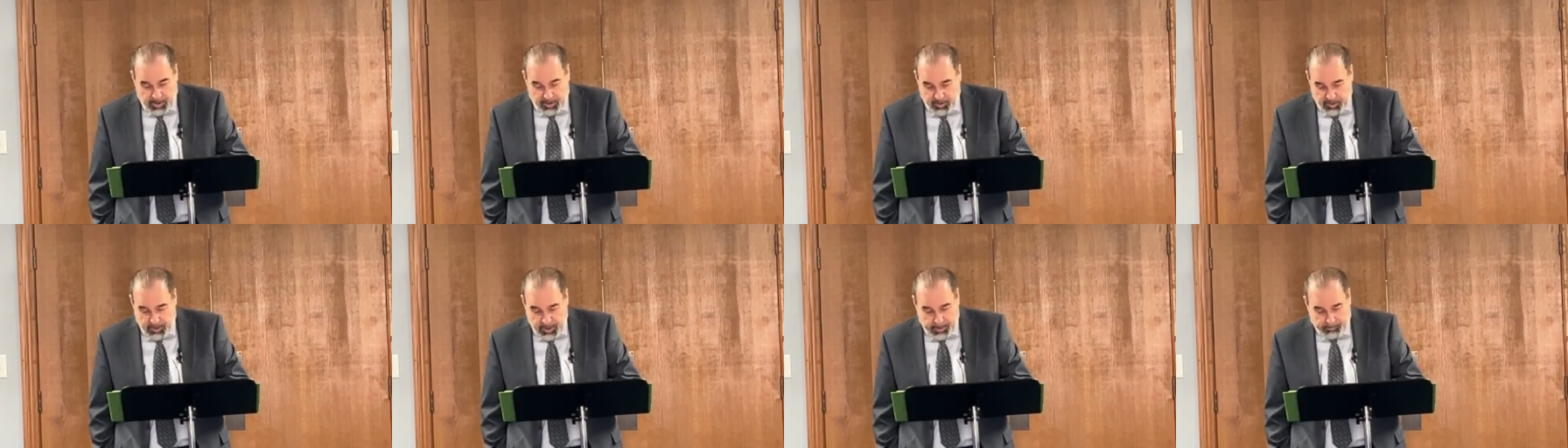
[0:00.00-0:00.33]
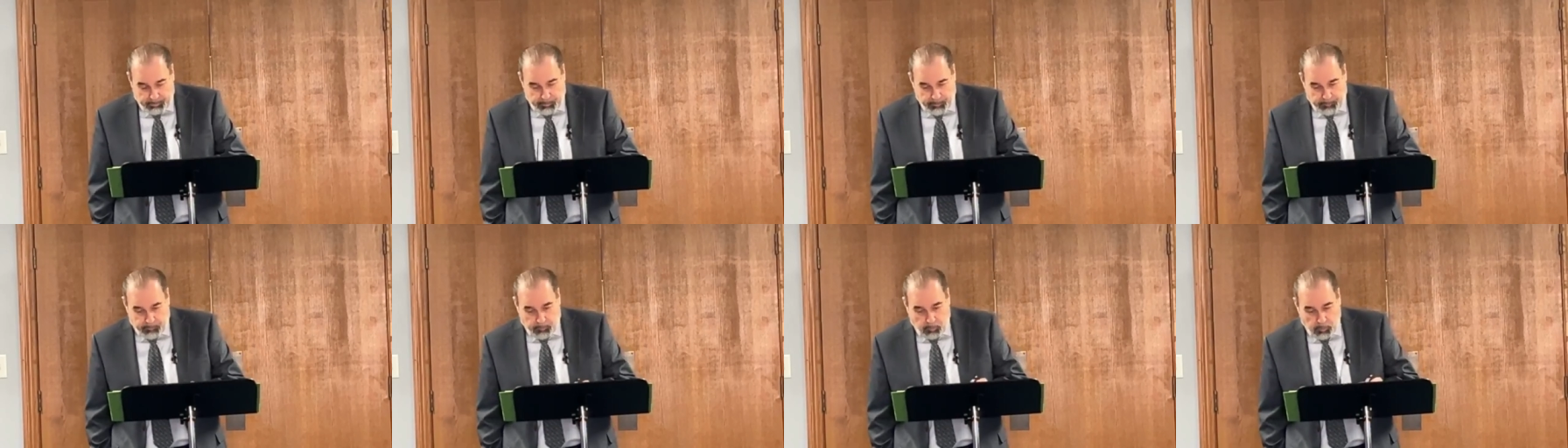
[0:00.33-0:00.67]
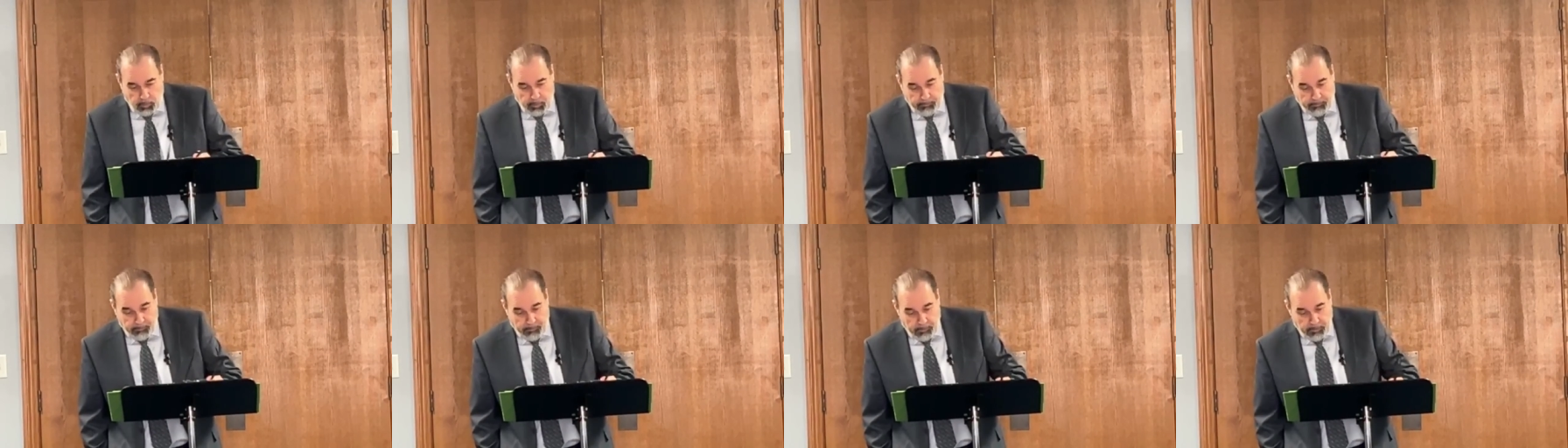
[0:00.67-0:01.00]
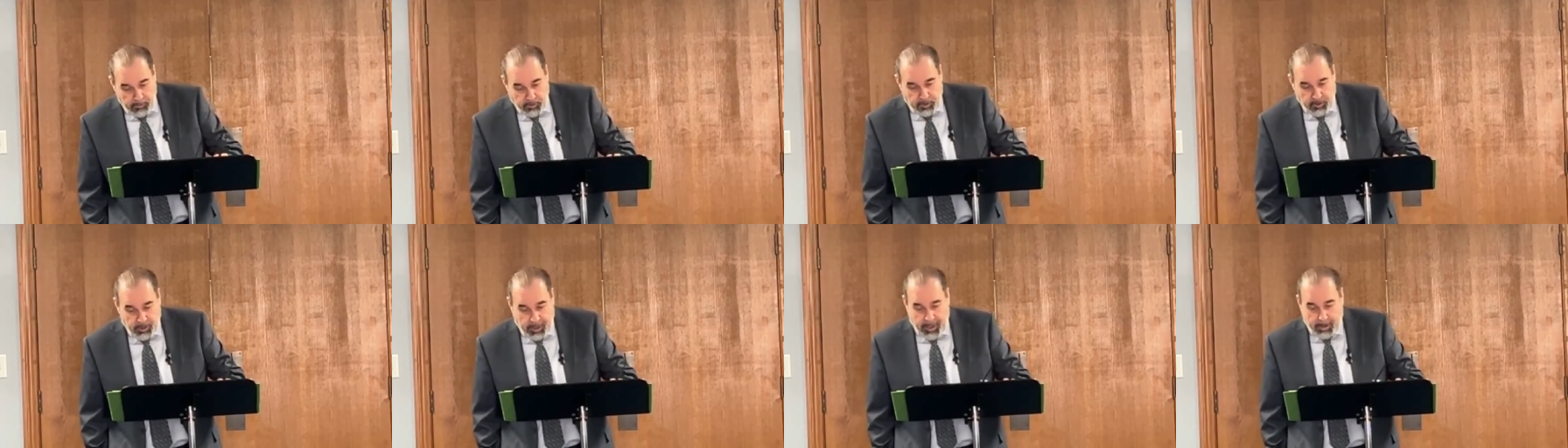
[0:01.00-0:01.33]
Even in chapter 4 of
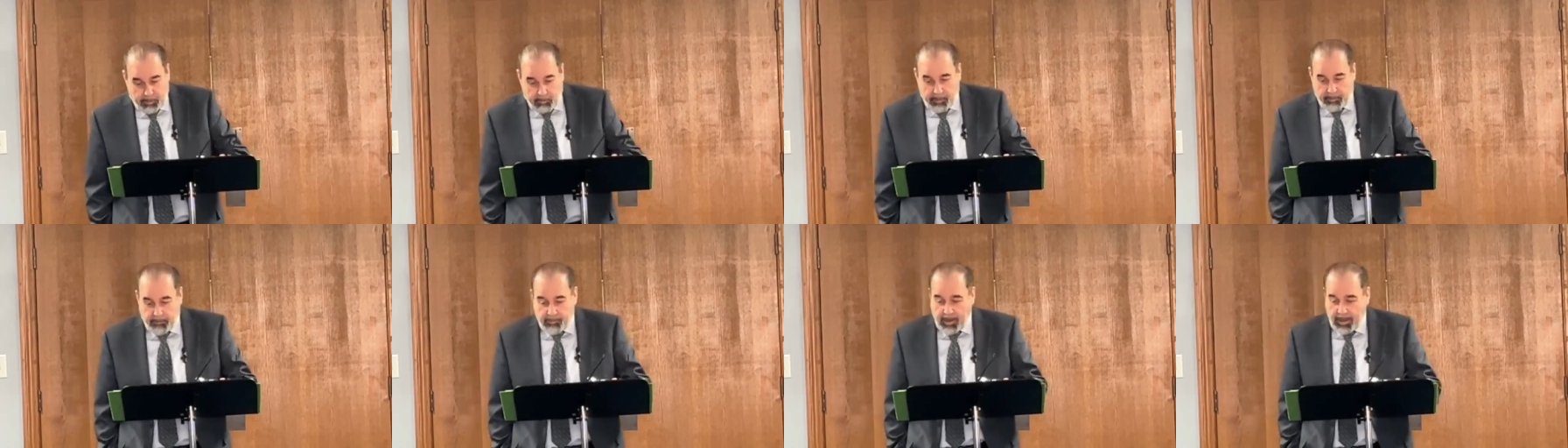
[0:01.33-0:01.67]
1 John,